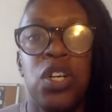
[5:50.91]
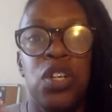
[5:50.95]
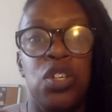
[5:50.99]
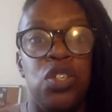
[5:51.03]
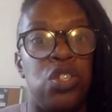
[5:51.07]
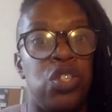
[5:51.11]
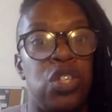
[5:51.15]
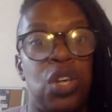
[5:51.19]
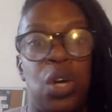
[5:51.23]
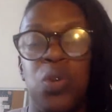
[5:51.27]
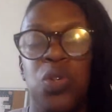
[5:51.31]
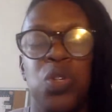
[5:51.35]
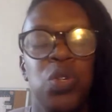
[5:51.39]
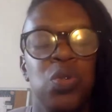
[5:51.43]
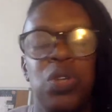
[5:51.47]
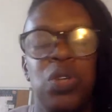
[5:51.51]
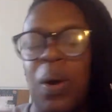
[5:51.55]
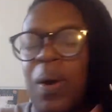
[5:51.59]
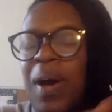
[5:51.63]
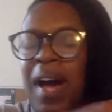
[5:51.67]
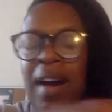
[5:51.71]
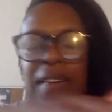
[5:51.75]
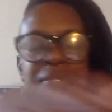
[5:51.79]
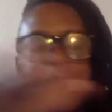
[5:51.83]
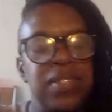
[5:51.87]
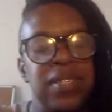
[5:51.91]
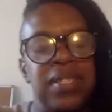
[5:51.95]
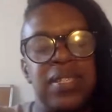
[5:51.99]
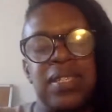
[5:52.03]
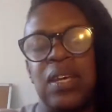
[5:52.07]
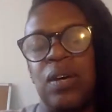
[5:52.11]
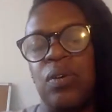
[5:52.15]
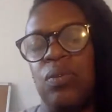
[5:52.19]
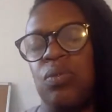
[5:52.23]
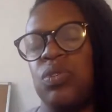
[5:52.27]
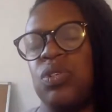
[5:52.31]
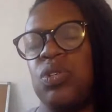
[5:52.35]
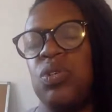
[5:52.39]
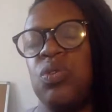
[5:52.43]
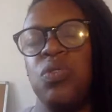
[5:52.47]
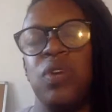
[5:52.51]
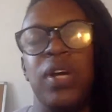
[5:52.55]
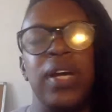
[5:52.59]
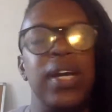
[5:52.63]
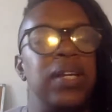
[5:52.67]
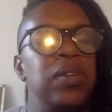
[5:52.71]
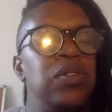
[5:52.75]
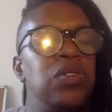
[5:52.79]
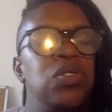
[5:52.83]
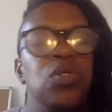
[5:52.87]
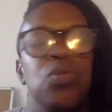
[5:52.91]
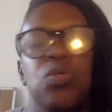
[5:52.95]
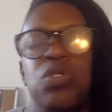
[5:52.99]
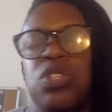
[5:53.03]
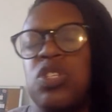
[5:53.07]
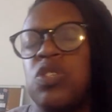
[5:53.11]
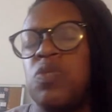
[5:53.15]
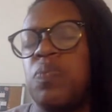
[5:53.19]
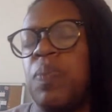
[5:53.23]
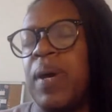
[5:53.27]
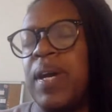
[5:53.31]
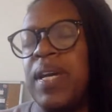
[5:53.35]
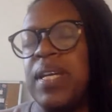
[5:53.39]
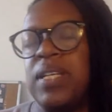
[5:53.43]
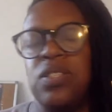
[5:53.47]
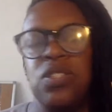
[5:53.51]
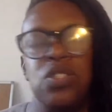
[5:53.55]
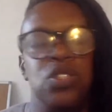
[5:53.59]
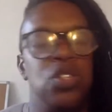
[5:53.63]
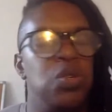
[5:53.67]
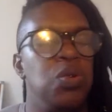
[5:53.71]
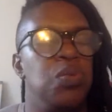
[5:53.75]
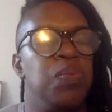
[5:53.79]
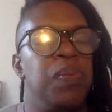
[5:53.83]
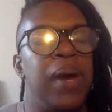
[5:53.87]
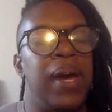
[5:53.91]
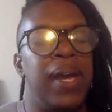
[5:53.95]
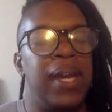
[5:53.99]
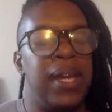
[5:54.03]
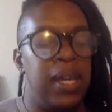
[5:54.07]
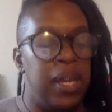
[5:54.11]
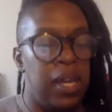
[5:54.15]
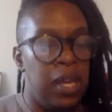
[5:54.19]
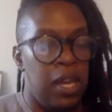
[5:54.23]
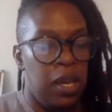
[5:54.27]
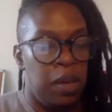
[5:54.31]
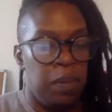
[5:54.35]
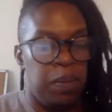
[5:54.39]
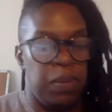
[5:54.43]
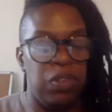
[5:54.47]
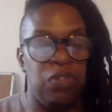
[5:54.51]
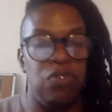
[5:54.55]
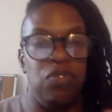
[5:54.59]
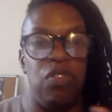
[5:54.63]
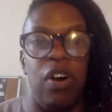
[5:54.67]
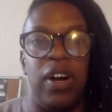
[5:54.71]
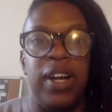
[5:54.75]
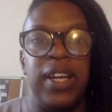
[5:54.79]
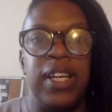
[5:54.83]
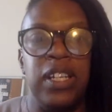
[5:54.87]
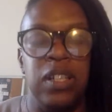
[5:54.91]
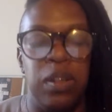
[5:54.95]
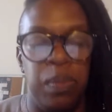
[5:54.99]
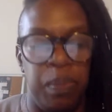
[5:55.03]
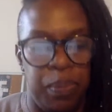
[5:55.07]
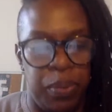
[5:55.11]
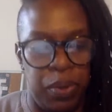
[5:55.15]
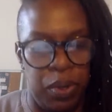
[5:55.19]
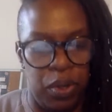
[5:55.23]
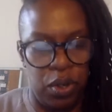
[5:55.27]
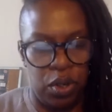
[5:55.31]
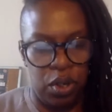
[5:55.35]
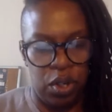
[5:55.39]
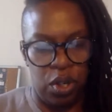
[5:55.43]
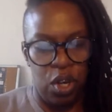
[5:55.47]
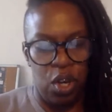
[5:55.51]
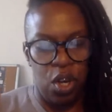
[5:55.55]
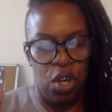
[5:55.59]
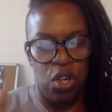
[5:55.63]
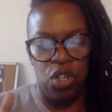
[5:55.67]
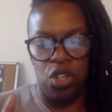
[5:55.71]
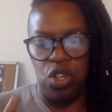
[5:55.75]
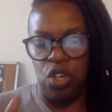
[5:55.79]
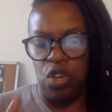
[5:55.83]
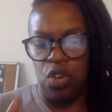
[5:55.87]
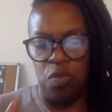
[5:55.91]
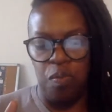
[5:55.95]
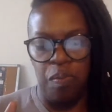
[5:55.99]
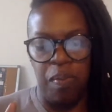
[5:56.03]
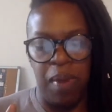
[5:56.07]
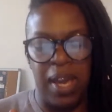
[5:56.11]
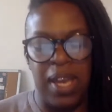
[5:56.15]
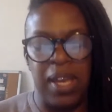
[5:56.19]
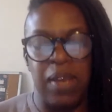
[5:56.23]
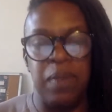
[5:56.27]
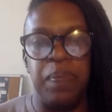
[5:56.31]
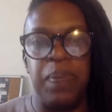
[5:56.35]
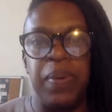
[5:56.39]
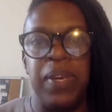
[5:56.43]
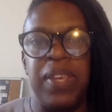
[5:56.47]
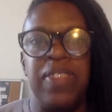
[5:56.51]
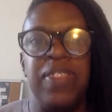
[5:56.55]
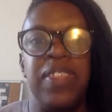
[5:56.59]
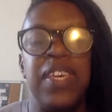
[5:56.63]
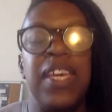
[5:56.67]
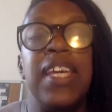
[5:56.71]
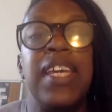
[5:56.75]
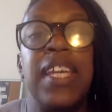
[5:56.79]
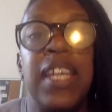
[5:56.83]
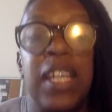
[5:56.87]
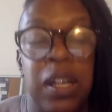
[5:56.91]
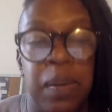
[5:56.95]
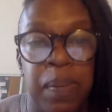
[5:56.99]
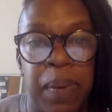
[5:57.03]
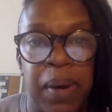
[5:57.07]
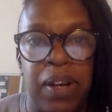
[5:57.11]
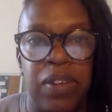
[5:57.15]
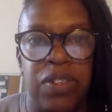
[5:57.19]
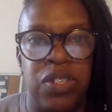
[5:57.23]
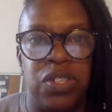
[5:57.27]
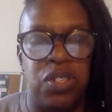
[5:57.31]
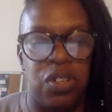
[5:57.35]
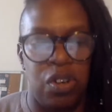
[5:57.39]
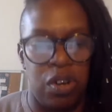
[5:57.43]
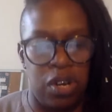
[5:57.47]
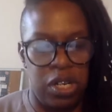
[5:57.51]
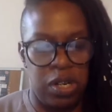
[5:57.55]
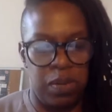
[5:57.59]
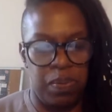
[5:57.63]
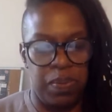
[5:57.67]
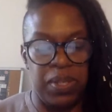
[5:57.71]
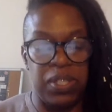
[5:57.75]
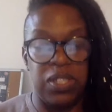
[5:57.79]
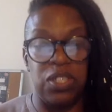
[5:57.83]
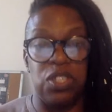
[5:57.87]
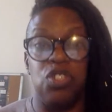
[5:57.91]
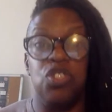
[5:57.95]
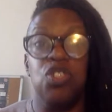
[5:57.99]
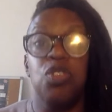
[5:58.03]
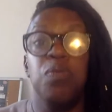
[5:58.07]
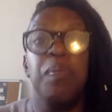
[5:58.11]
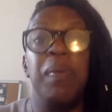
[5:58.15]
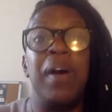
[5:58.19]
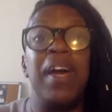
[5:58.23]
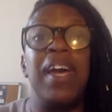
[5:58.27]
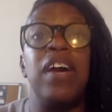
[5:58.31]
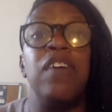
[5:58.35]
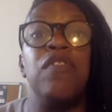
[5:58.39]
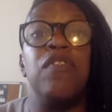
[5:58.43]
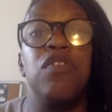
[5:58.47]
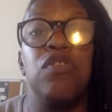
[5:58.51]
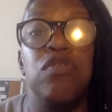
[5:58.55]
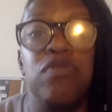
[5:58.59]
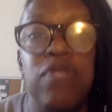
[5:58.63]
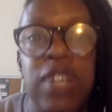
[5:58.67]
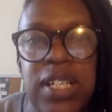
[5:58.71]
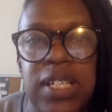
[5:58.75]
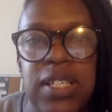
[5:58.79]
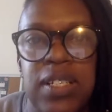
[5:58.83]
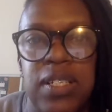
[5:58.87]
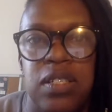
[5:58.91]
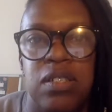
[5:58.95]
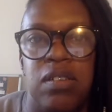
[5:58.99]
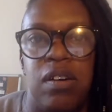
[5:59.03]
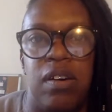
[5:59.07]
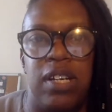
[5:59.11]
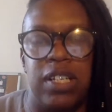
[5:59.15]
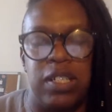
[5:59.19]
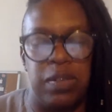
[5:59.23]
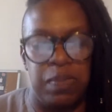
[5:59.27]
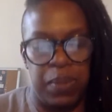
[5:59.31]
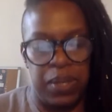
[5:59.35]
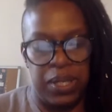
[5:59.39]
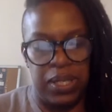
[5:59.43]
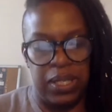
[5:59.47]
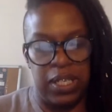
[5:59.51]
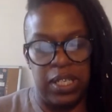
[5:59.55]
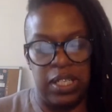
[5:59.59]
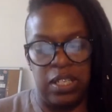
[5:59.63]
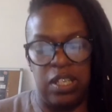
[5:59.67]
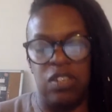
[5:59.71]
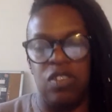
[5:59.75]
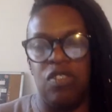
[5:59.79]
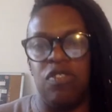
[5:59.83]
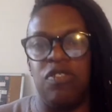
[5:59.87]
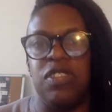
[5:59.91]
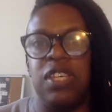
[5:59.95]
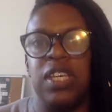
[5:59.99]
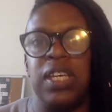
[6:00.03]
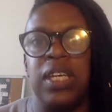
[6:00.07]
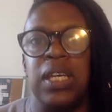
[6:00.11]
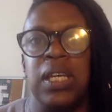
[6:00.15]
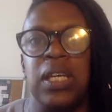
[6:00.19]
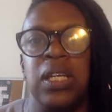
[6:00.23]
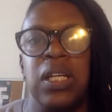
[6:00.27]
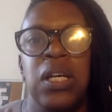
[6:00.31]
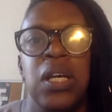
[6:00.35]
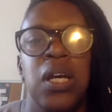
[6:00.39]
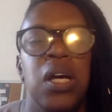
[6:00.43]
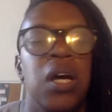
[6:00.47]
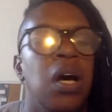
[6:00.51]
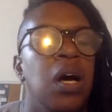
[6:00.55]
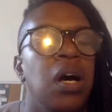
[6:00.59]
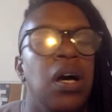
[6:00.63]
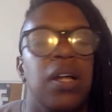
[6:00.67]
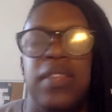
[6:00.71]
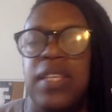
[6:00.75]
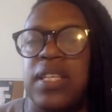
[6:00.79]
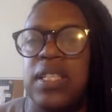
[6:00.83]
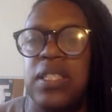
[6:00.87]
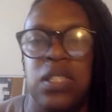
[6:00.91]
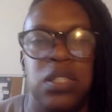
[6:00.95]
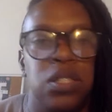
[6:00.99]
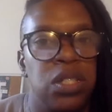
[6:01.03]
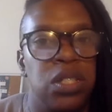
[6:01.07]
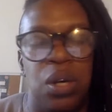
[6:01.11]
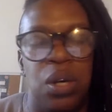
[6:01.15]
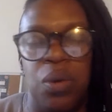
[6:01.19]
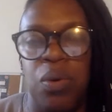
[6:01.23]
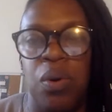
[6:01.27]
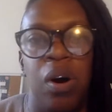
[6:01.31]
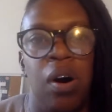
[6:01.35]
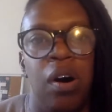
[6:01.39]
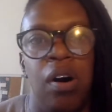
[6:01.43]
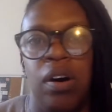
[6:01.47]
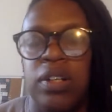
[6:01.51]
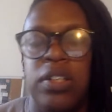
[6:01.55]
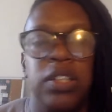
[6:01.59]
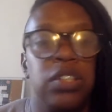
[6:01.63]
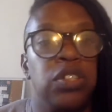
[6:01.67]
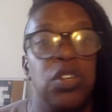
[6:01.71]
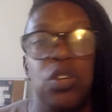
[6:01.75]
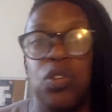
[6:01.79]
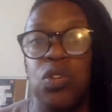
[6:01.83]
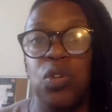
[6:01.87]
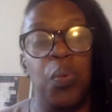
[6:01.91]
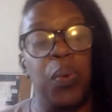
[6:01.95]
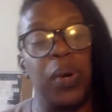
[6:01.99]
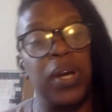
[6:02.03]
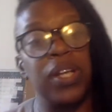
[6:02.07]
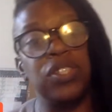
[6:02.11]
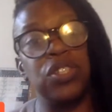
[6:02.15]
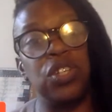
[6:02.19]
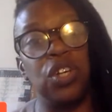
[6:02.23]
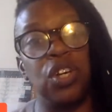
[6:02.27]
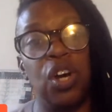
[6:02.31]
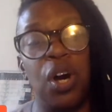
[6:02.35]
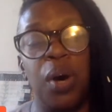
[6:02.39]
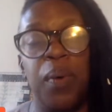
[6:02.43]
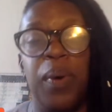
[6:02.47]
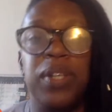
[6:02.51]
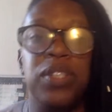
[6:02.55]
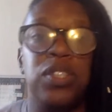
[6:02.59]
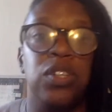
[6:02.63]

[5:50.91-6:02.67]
So you don't have to settle. You're in your space. You may be writing a book. You may be thinking about starting a business. You may have already started a business and you're thinking, this is so hard. I don't know where to go.